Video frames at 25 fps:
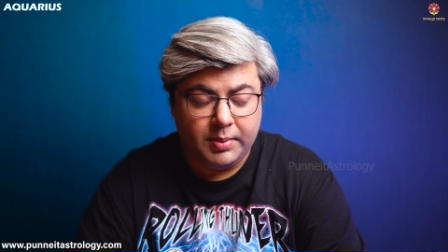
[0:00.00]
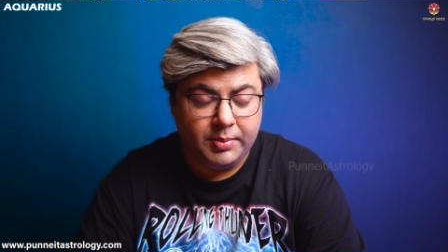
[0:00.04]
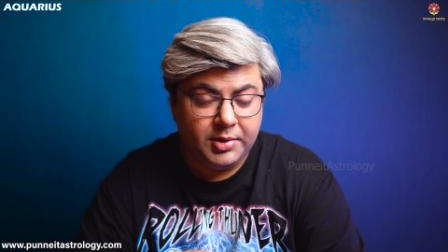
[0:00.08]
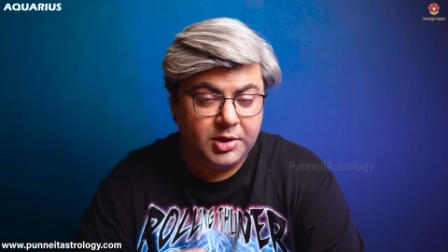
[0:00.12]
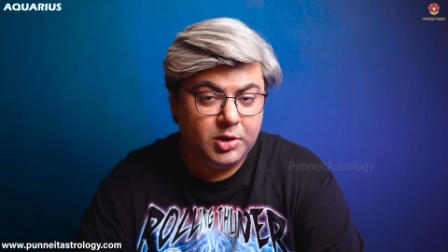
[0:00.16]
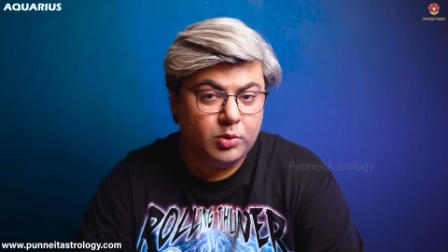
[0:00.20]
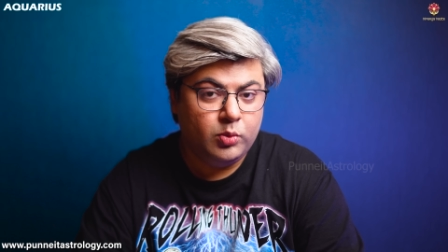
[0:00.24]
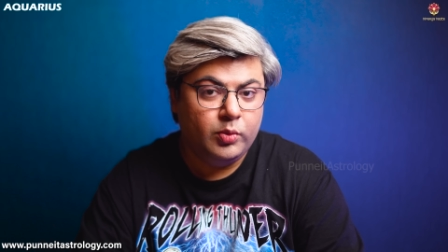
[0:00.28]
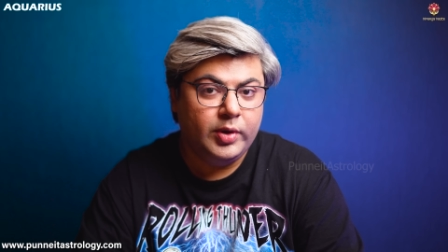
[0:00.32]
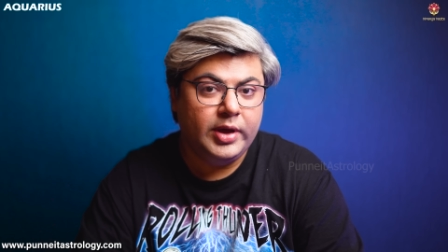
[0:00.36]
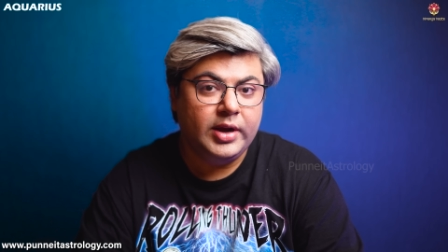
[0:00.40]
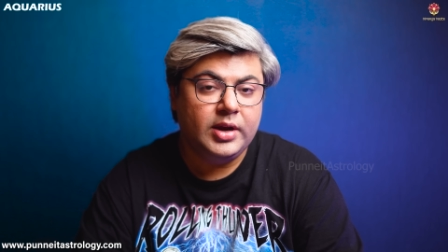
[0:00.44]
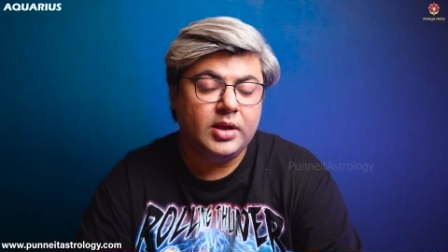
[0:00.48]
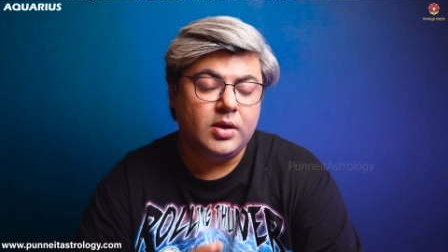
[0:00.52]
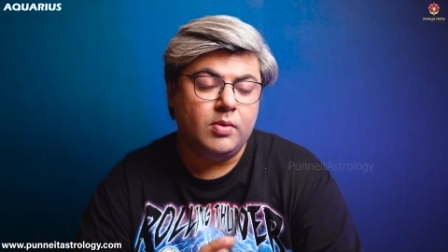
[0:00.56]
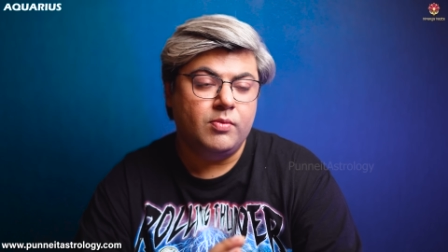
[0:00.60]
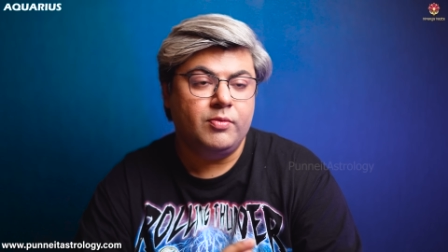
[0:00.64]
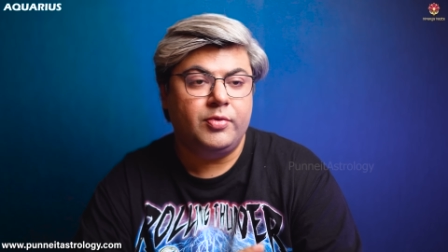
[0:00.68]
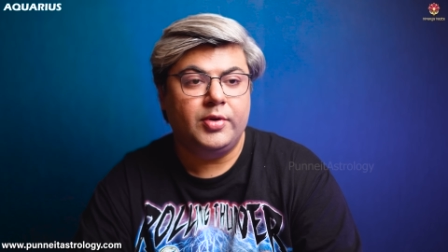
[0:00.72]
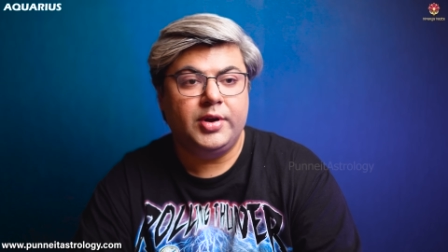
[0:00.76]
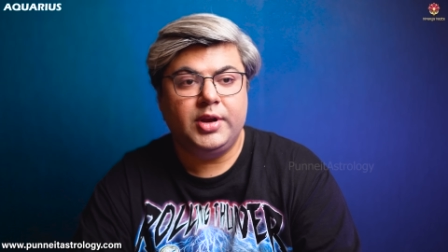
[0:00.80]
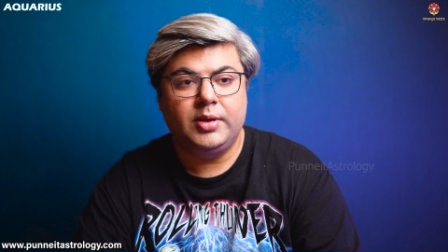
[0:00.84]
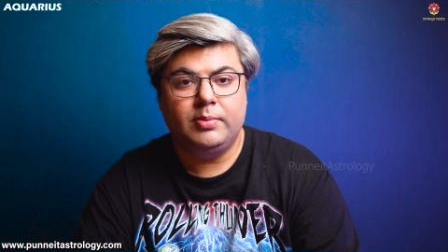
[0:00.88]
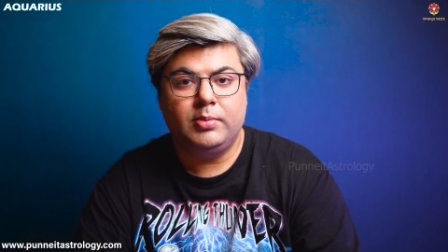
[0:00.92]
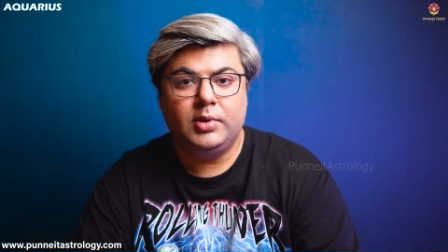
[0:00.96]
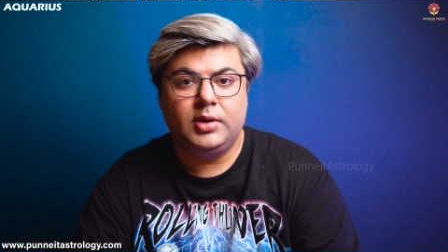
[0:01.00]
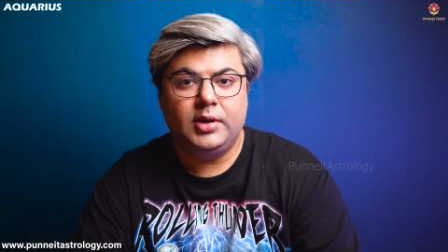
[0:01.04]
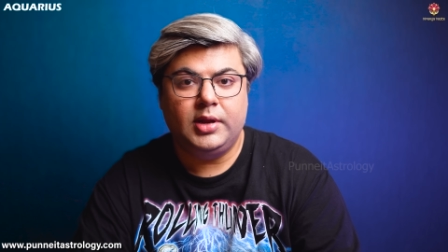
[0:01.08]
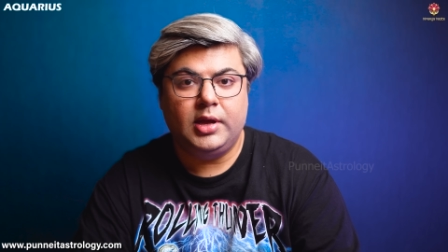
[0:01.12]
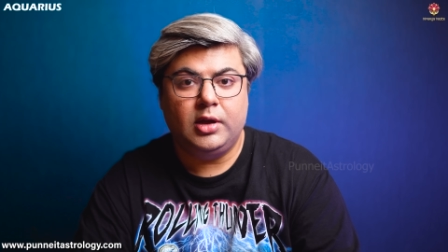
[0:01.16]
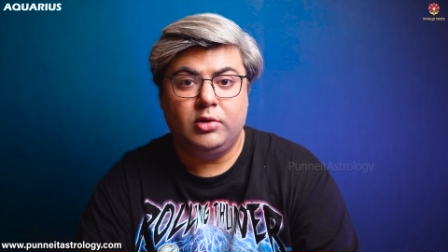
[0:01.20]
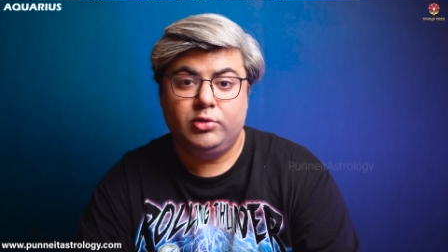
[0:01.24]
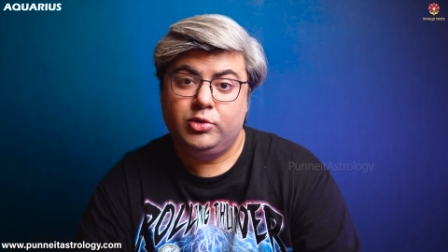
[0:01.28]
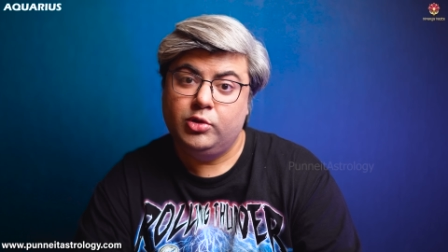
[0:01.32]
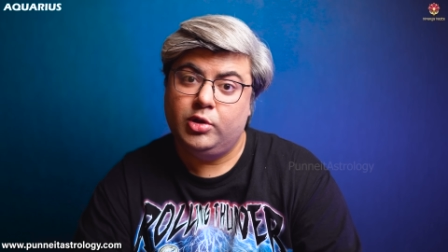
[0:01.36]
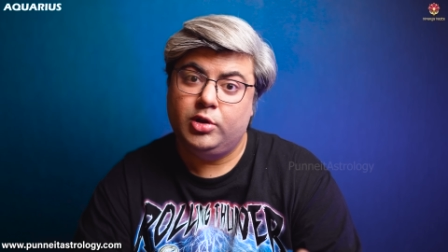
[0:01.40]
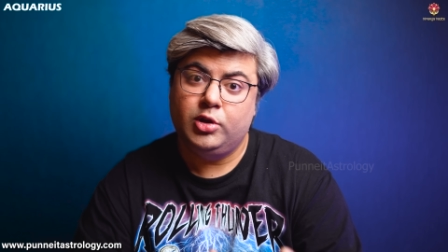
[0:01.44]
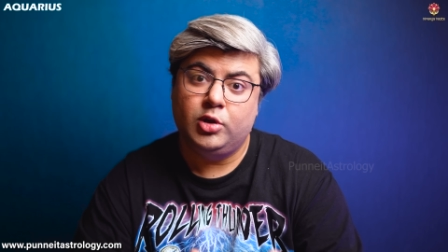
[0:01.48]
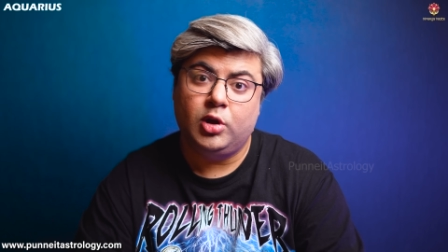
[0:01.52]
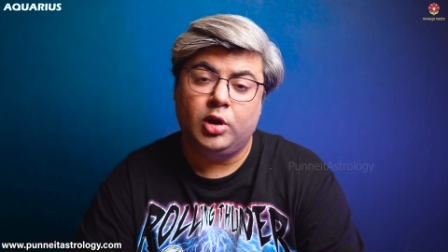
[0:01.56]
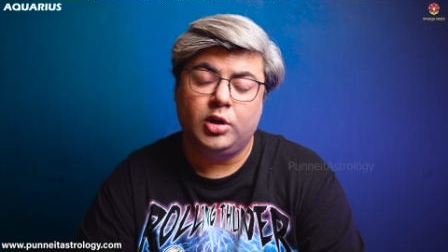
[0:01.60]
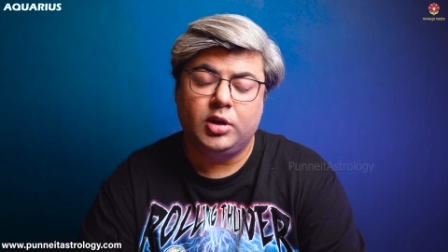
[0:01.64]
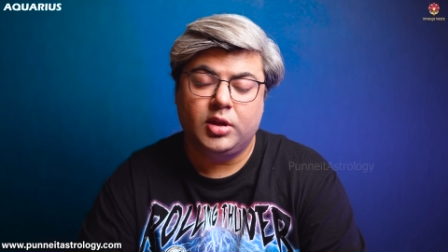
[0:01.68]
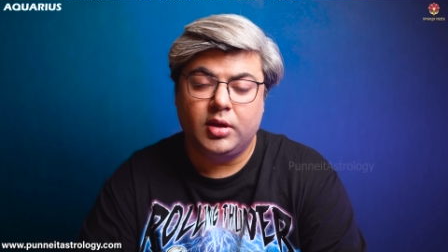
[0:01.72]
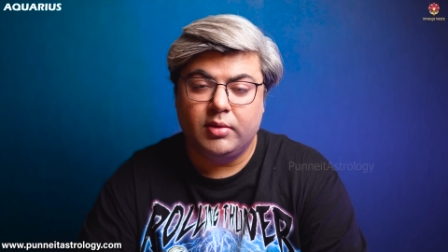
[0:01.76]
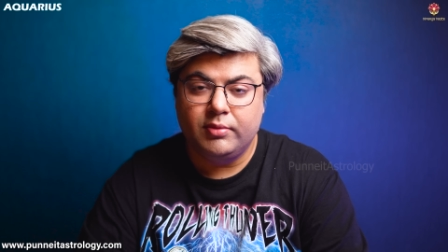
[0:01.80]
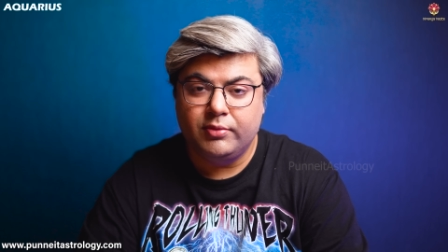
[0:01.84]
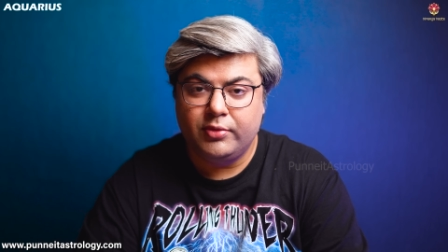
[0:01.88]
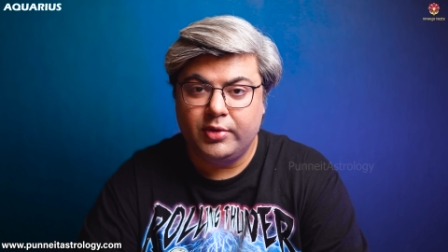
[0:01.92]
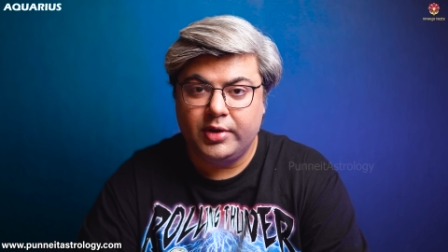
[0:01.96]
Maybe you were comfortable, now you are
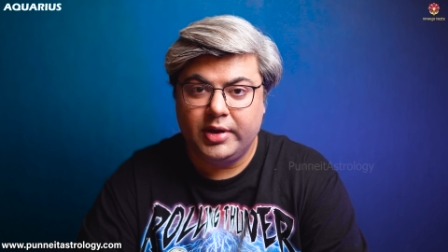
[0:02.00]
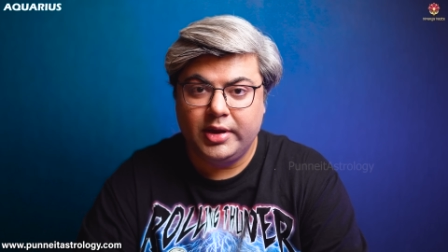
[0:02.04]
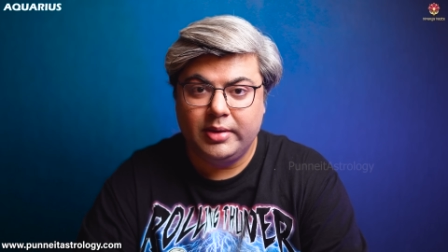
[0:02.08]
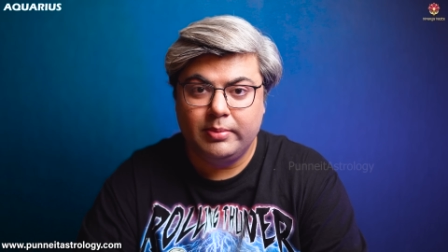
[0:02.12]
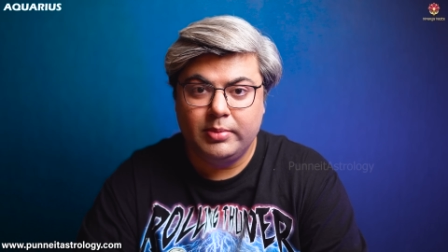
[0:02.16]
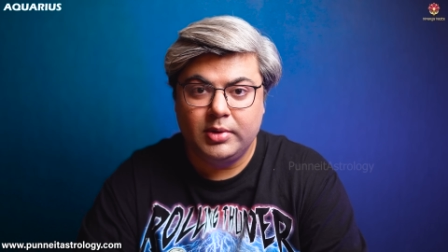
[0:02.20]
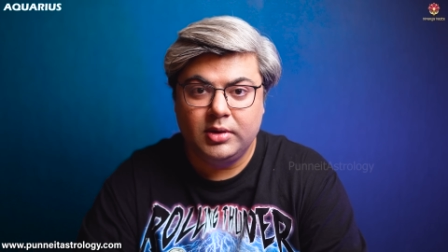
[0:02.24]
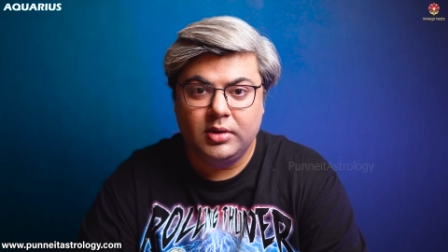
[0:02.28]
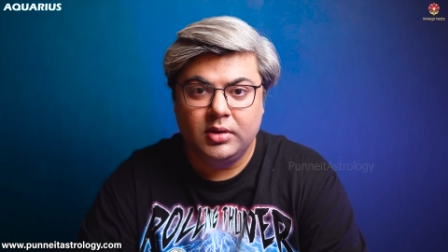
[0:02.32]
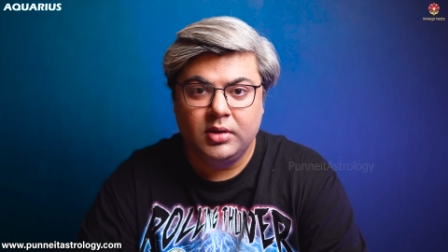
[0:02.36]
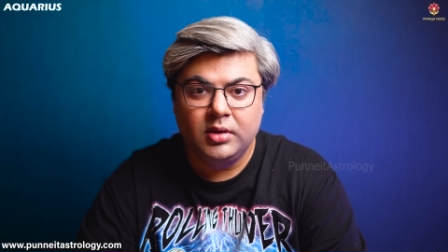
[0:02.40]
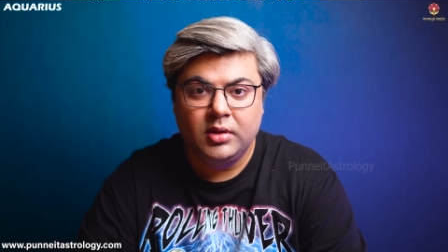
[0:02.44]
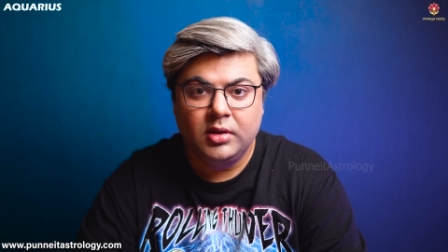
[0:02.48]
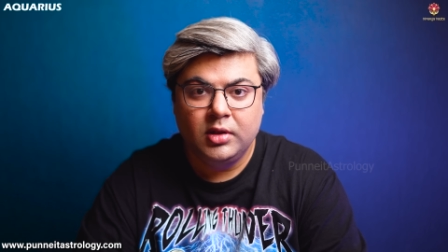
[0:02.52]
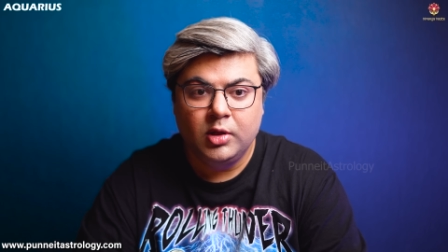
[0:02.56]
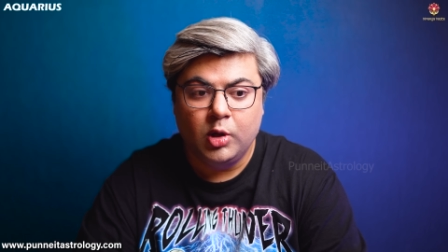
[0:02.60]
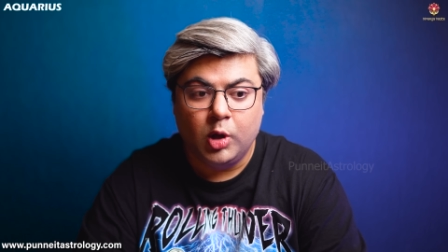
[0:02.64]
not comfortable,